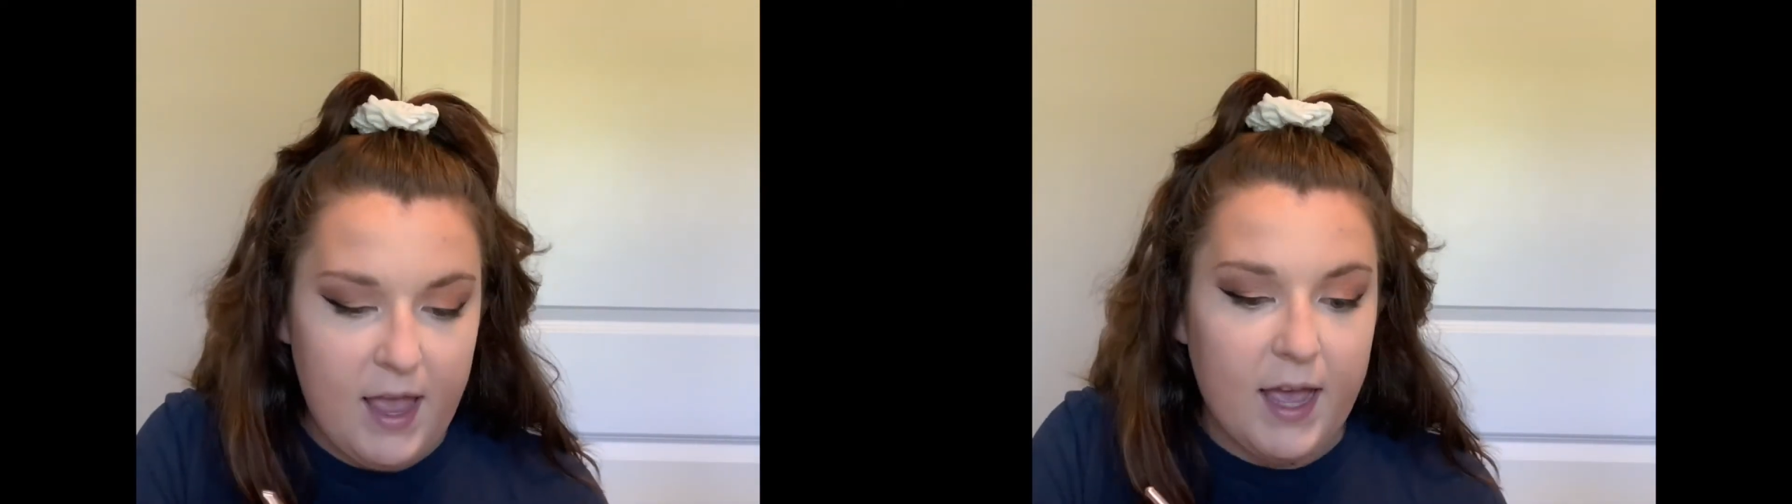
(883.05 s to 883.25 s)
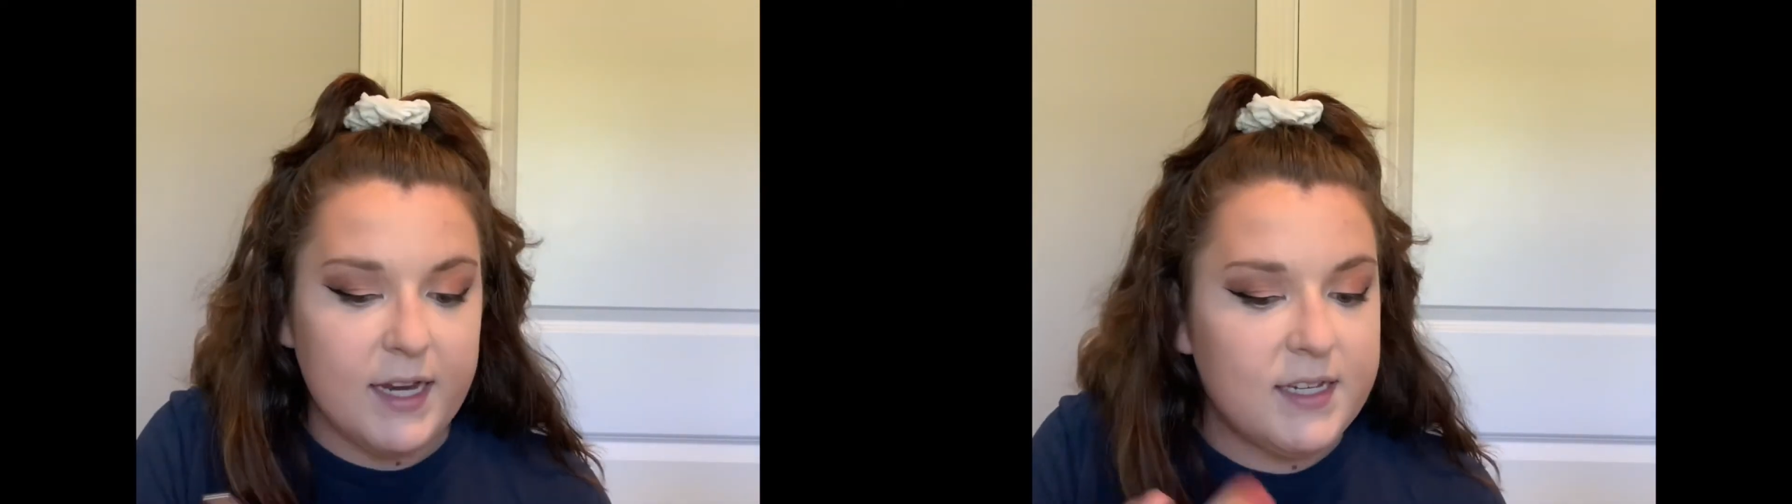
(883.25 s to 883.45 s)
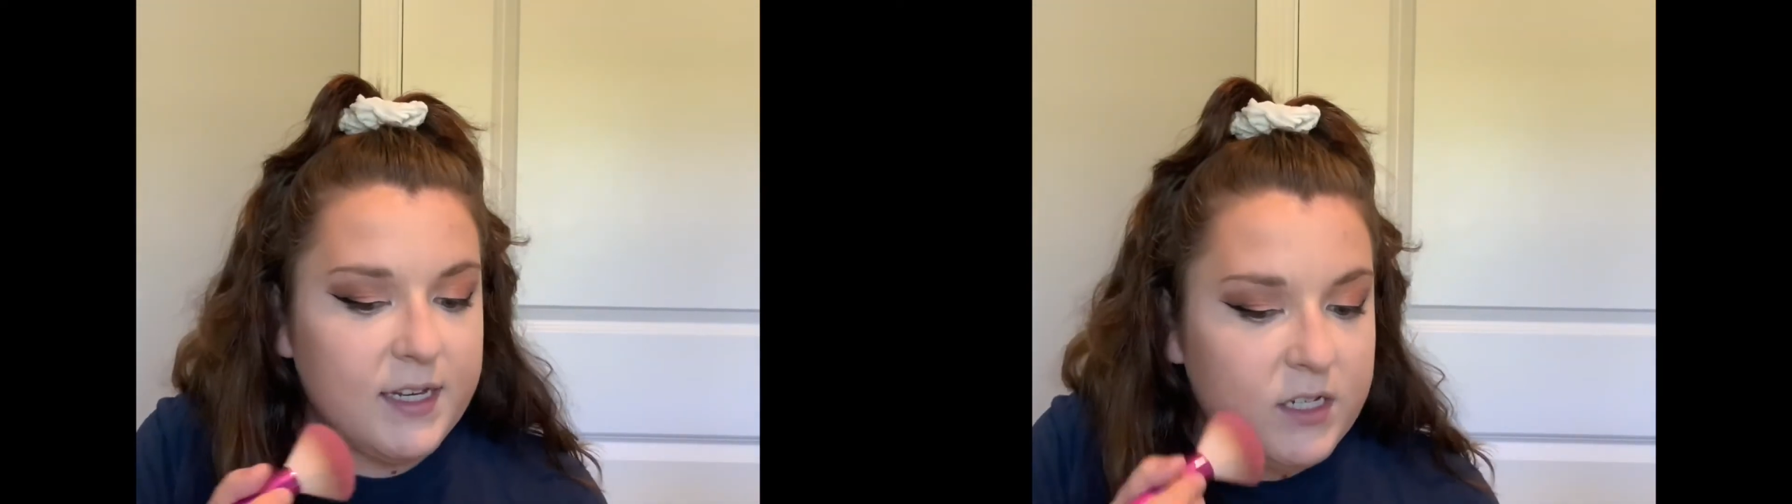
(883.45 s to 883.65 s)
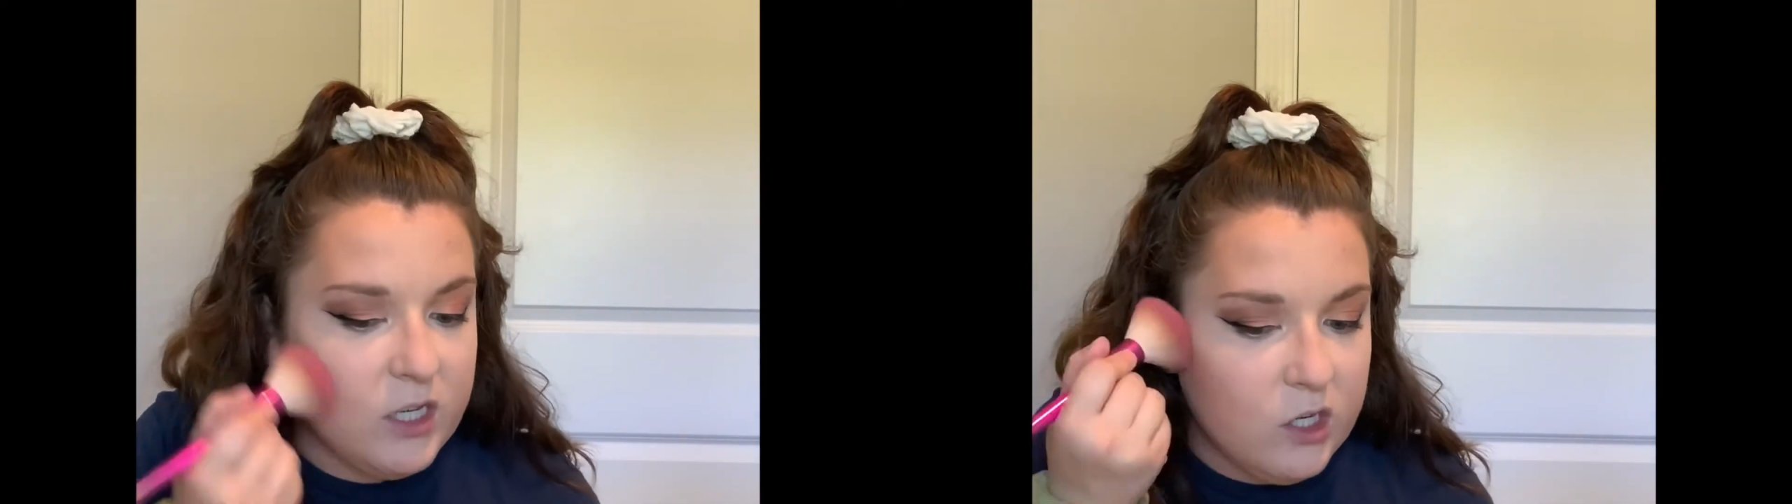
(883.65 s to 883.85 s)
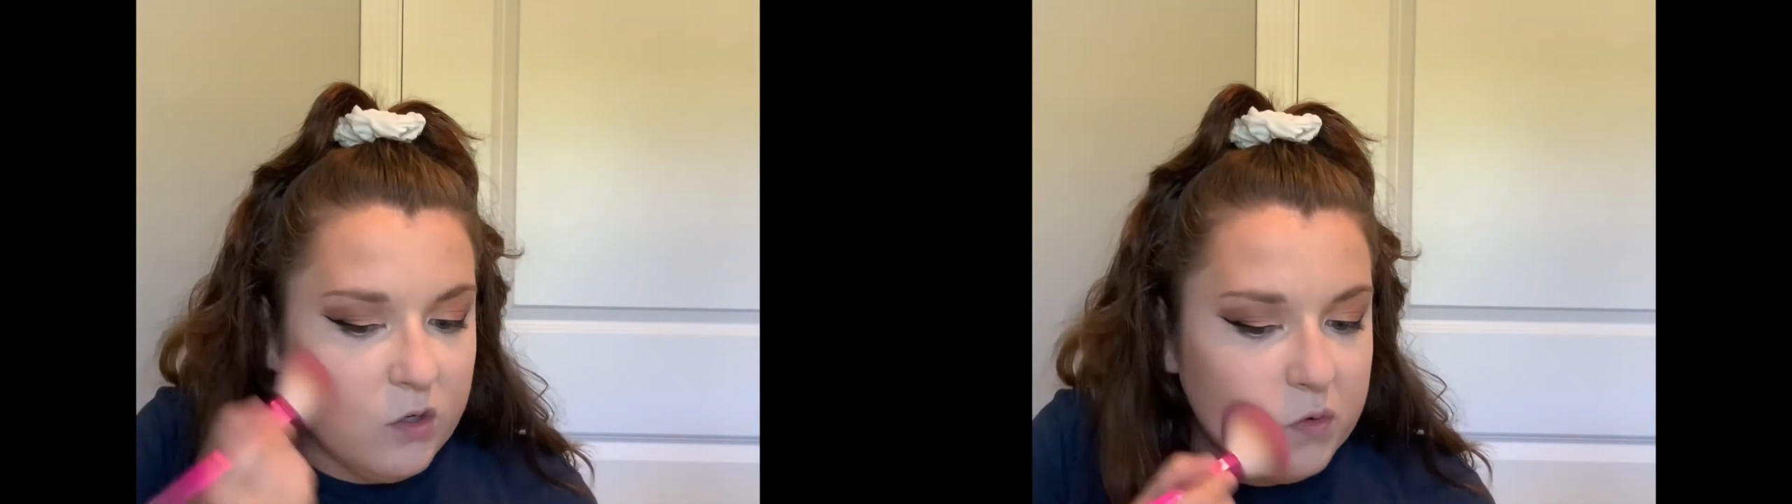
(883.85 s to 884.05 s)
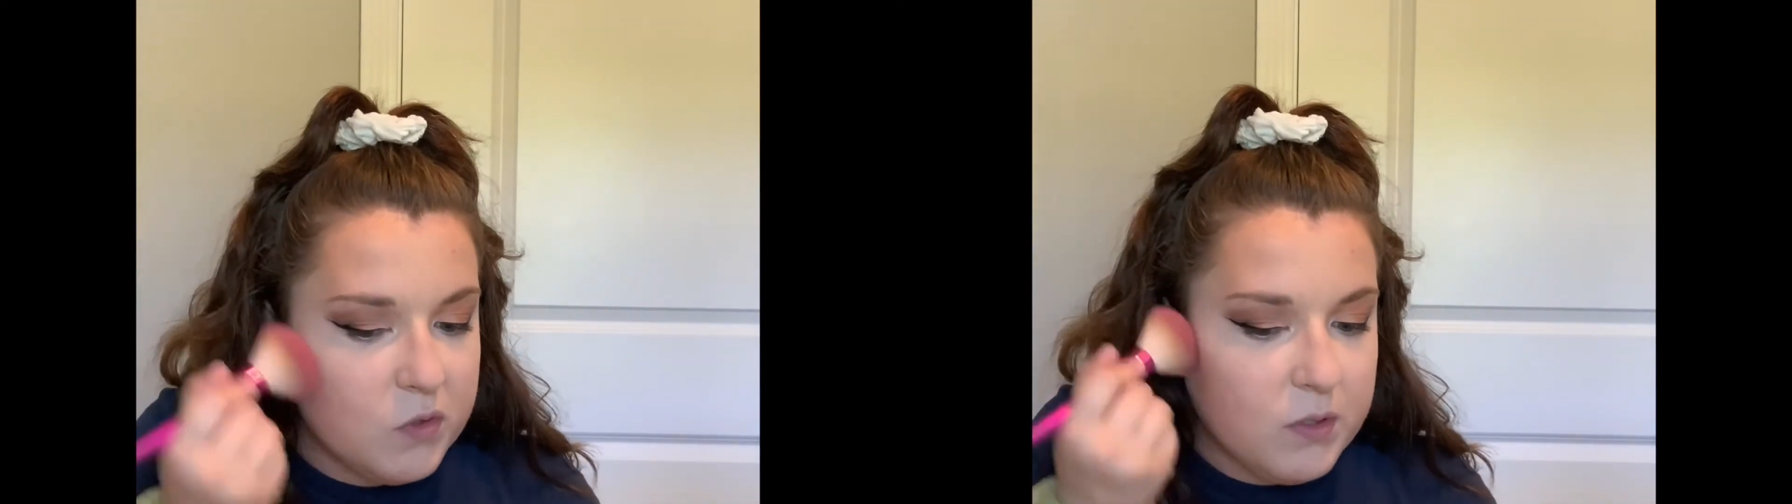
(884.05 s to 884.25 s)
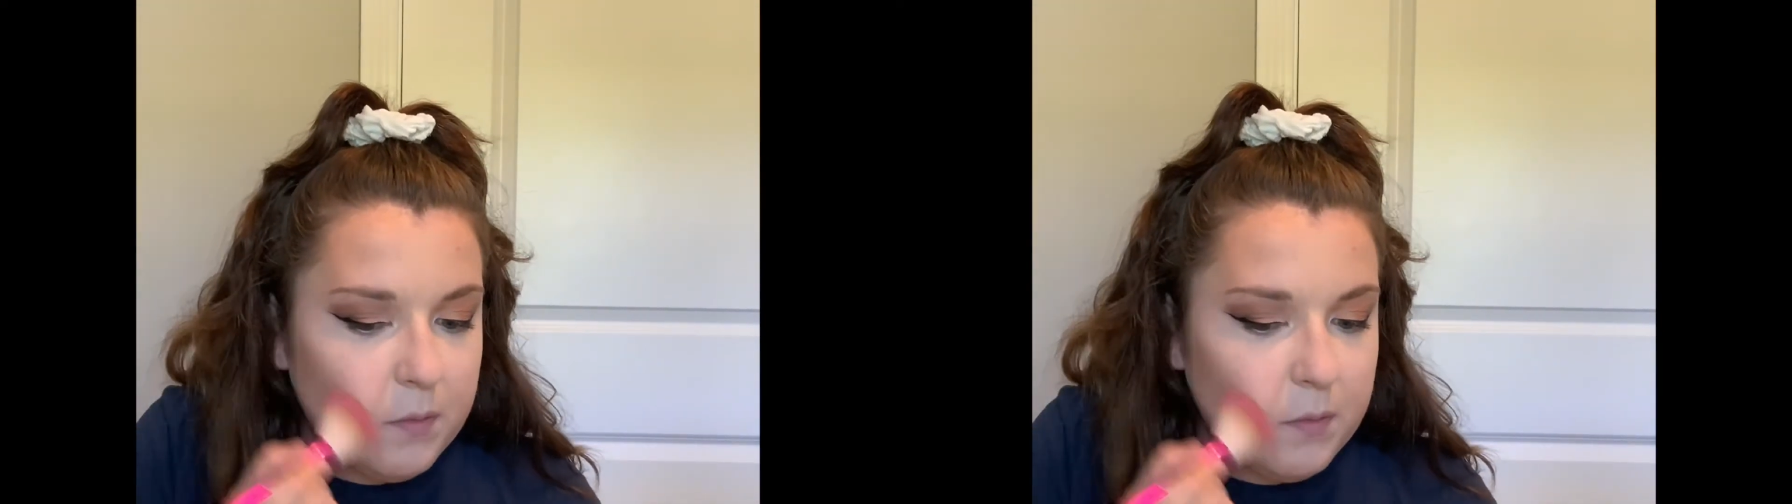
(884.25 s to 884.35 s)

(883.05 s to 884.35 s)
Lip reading: I tend to use